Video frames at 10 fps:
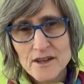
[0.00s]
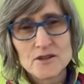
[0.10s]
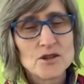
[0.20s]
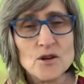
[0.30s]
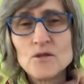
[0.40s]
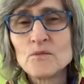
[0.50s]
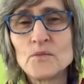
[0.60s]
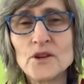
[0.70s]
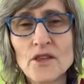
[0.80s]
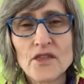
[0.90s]
Don't
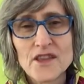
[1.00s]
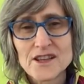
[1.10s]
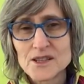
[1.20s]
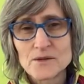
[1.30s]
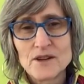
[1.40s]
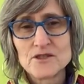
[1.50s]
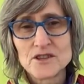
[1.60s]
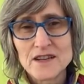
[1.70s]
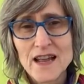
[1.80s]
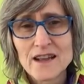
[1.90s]
put things around your
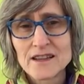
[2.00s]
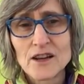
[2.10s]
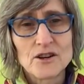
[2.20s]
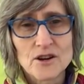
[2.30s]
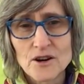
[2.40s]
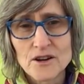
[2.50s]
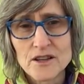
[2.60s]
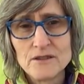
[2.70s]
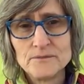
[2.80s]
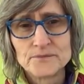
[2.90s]
neck that could hurt
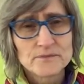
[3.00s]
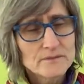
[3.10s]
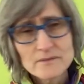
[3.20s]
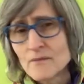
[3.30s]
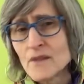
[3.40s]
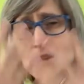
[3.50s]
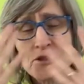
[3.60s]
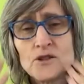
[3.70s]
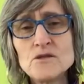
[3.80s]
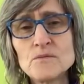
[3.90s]
you.
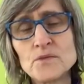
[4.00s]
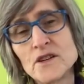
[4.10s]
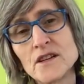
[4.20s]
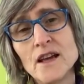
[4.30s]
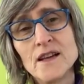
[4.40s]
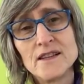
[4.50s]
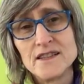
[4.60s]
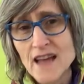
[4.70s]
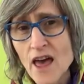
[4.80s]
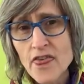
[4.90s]
Don't put
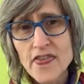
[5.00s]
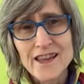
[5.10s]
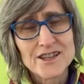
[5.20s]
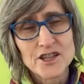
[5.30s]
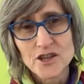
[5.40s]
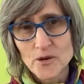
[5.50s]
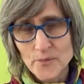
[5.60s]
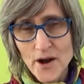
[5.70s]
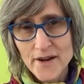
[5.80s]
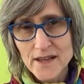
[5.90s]
death into your
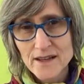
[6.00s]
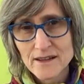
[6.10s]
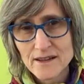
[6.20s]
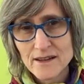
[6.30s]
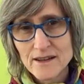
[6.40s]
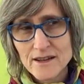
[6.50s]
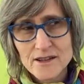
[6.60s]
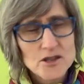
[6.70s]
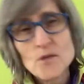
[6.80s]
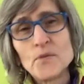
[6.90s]
body.
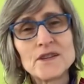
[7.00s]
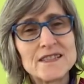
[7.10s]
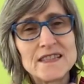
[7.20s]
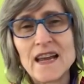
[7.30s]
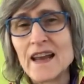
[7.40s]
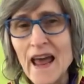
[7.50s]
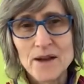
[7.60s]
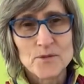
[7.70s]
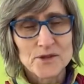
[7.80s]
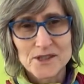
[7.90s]
Don't put dead
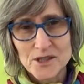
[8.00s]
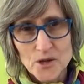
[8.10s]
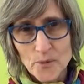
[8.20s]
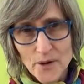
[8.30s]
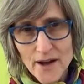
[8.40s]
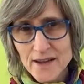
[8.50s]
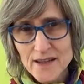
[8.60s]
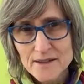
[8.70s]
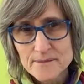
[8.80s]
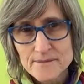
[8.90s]
animals in your body.